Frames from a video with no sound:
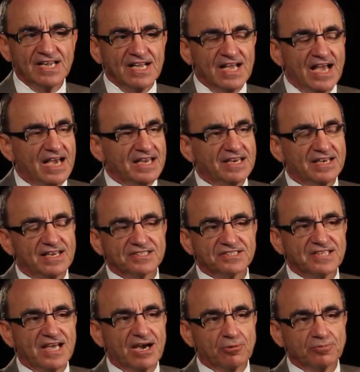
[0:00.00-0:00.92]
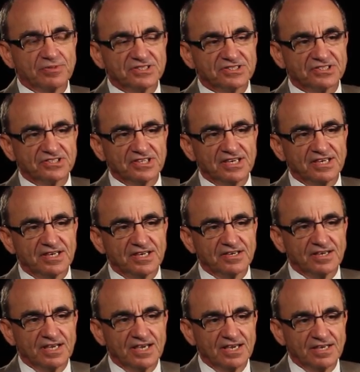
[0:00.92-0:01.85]
and it has now been seen
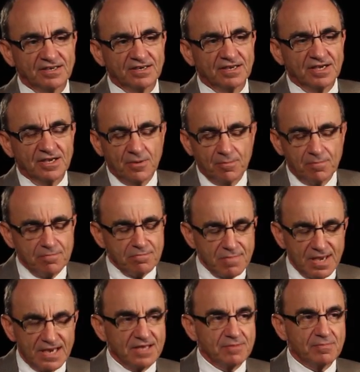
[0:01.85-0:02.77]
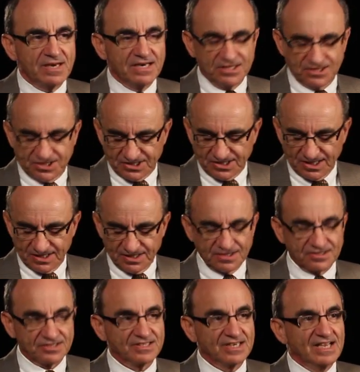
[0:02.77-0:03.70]
in many, many
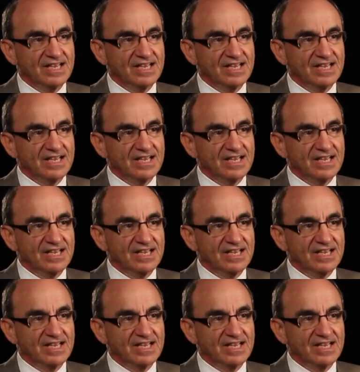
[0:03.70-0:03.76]
studies.